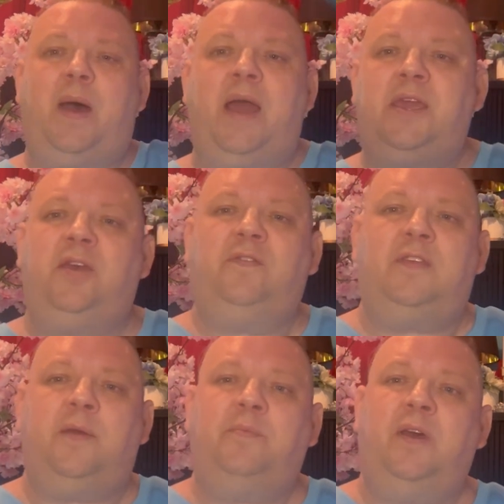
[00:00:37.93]
I use
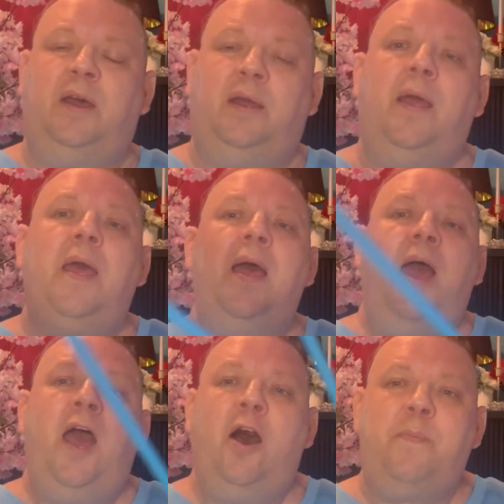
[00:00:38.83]
them to
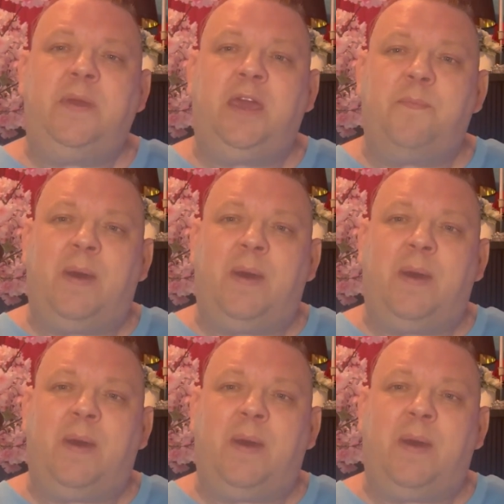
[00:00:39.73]
help me get